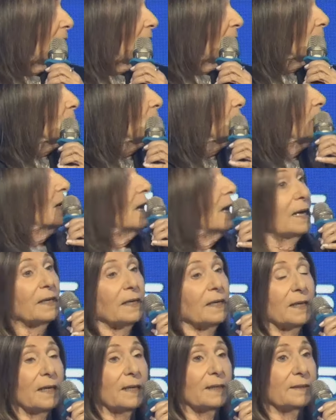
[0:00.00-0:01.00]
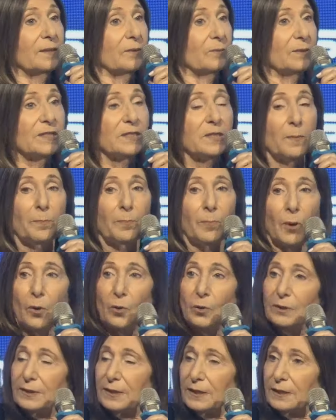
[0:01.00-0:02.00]
I would like, there is a
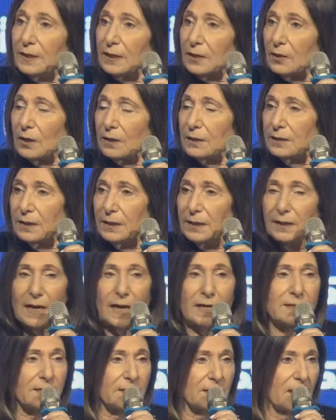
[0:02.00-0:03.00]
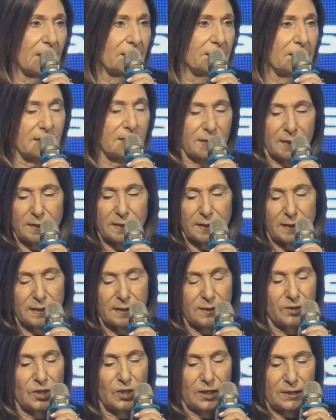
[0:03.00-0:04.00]
poll that the INSS
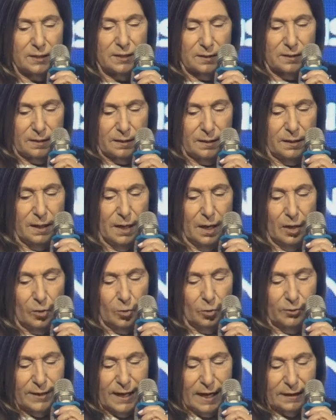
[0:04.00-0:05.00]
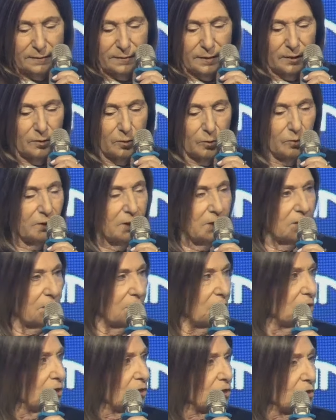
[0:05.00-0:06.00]
has just conducted on
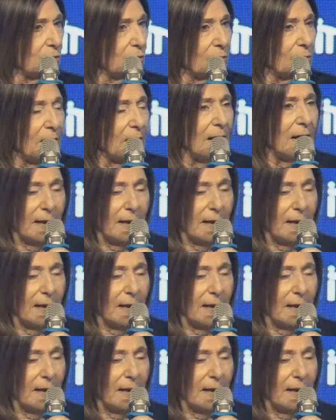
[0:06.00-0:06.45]
this issue,